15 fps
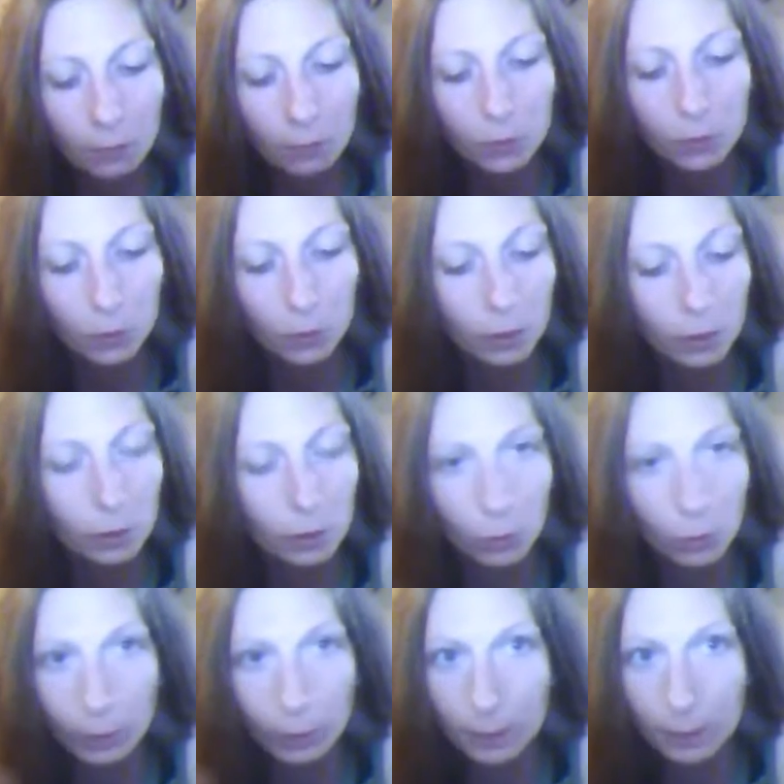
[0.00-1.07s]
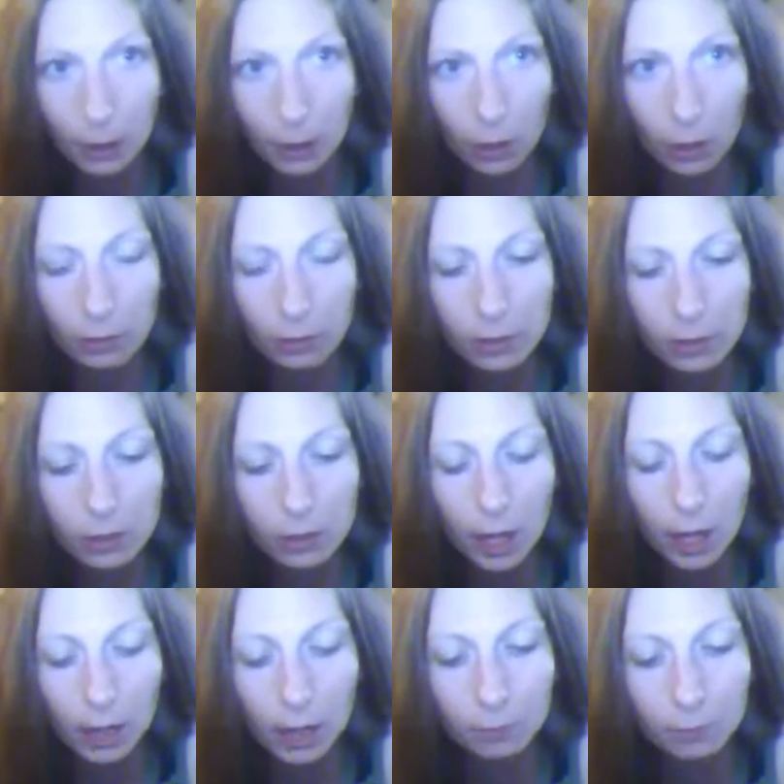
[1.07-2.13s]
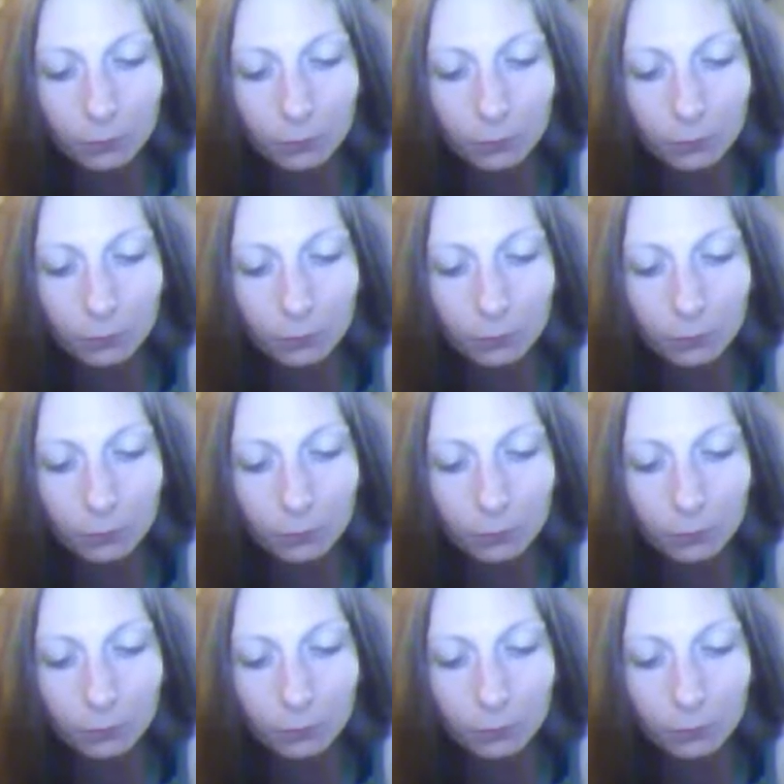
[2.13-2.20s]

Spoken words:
So it's reaping harvest time.